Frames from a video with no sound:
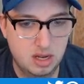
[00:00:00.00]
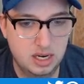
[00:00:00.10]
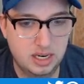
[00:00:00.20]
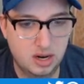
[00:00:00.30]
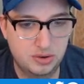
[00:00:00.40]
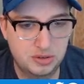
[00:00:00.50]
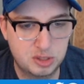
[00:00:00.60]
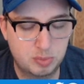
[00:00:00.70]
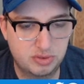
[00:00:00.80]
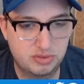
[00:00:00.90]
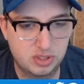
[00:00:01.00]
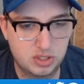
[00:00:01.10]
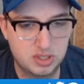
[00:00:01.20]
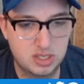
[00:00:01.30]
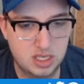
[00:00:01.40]
A character's
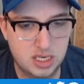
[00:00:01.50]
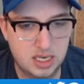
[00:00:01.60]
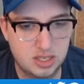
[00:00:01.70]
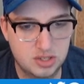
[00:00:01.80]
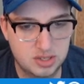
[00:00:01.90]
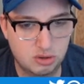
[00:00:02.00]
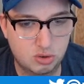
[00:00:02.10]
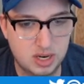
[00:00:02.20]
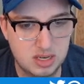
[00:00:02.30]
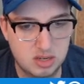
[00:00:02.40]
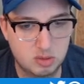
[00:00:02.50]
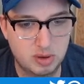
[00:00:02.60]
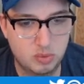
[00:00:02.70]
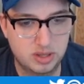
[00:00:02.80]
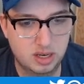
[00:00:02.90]
proficiency in each says a great deal
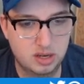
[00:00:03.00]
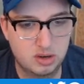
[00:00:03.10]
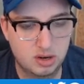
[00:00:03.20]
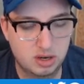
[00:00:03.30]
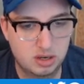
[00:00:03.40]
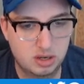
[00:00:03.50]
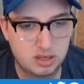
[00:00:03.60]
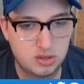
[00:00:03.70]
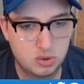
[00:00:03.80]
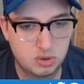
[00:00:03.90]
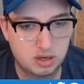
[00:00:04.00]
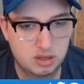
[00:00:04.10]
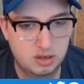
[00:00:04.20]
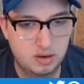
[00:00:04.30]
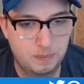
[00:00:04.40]
about what they can endure.
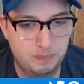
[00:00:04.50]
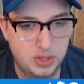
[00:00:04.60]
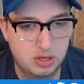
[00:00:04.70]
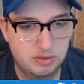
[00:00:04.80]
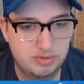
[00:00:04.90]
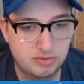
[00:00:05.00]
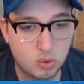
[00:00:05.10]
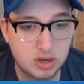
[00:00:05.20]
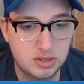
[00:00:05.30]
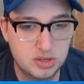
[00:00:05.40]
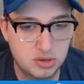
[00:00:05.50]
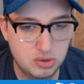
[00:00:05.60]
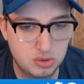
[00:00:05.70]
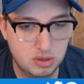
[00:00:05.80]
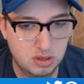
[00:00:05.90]

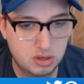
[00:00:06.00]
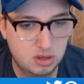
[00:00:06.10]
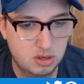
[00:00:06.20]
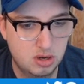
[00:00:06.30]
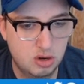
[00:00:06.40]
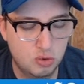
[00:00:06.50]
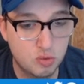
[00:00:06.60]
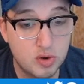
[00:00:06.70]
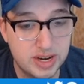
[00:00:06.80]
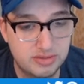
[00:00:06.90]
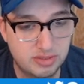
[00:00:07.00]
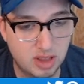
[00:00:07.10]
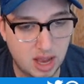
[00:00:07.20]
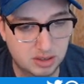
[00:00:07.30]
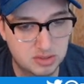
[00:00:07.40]
Fortitude,
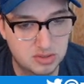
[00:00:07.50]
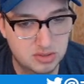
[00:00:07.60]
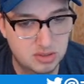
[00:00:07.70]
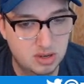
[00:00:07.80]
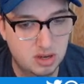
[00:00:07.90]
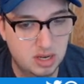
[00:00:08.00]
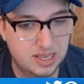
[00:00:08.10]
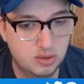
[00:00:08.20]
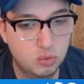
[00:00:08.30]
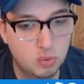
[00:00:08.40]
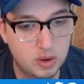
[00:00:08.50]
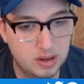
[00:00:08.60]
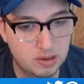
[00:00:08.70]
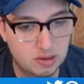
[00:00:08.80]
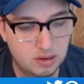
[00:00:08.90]
reflex, and
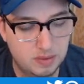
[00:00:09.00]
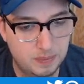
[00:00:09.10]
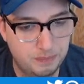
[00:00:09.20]
will.